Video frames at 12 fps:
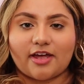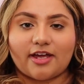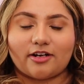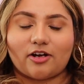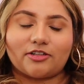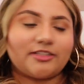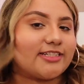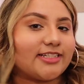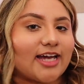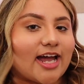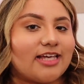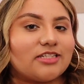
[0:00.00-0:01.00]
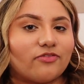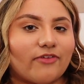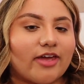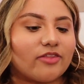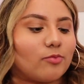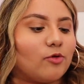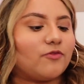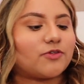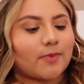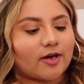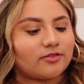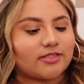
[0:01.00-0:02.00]
And honestly guys, faith moves
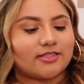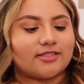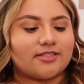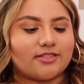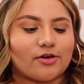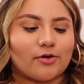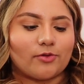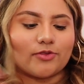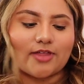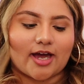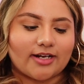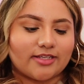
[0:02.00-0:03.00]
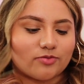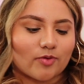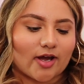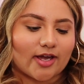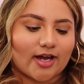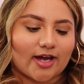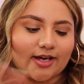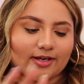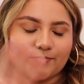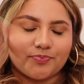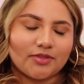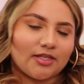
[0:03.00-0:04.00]
mountains, so that is why
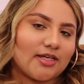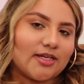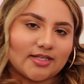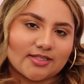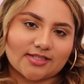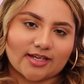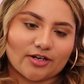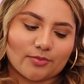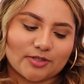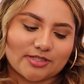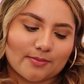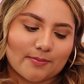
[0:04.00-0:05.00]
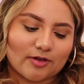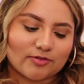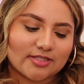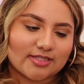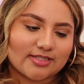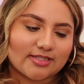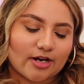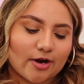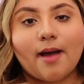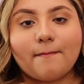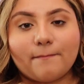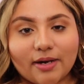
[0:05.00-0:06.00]
I decided to put some mountains there.
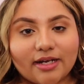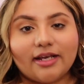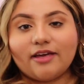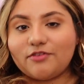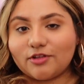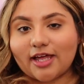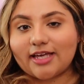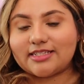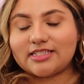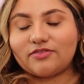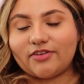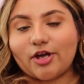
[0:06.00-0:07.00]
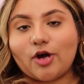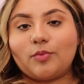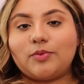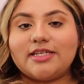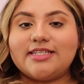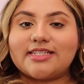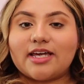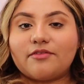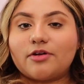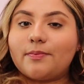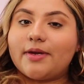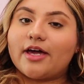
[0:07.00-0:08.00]
But if you like this video, please give it
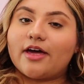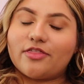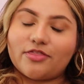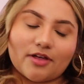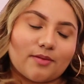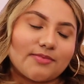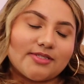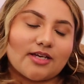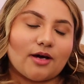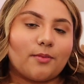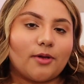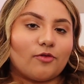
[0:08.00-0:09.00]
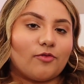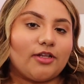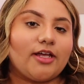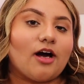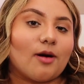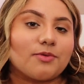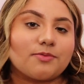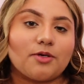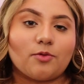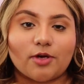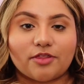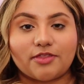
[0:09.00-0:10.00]
a big thumbs up. It really helps me
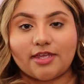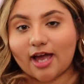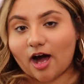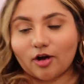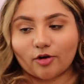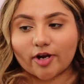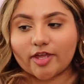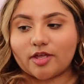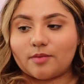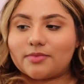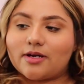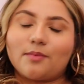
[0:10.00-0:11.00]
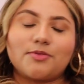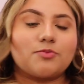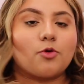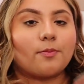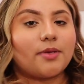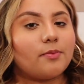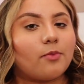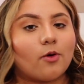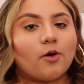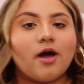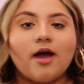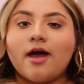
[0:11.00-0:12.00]
with the algorithm, helps more
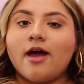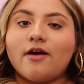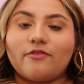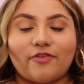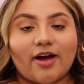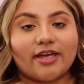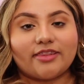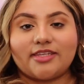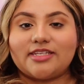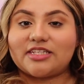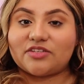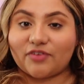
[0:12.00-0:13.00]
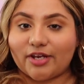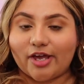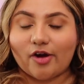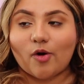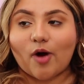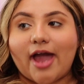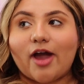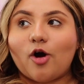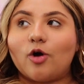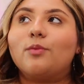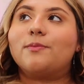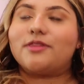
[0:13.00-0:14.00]
people find this video.
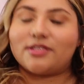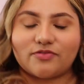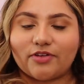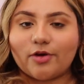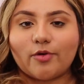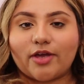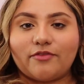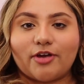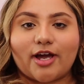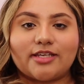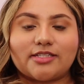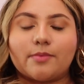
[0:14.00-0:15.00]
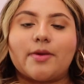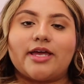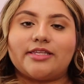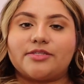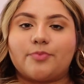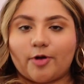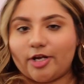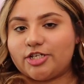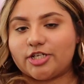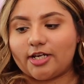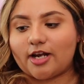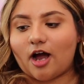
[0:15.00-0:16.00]
hope this video gave you guys some
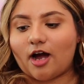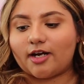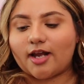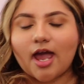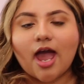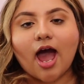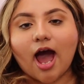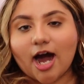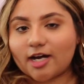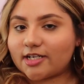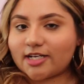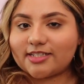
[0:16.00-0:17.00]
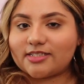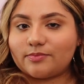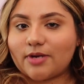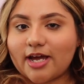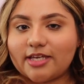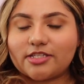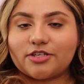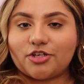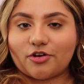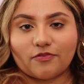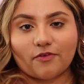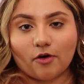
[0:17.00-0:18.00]
inspiration on how to customize
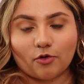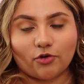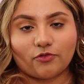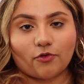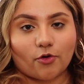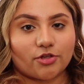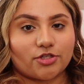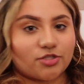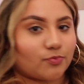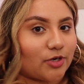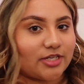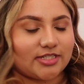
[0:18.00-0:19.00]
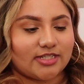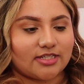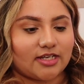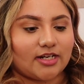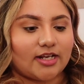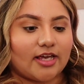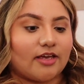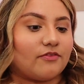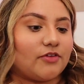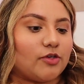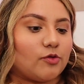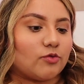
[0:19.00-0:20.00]
your phone for the spring season if
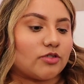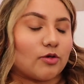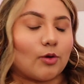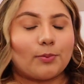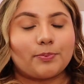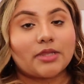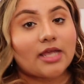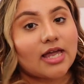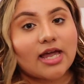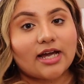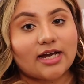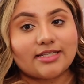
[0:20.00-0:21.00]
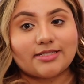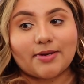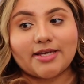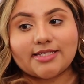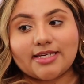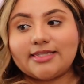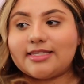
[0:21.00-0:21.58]
you still customize it.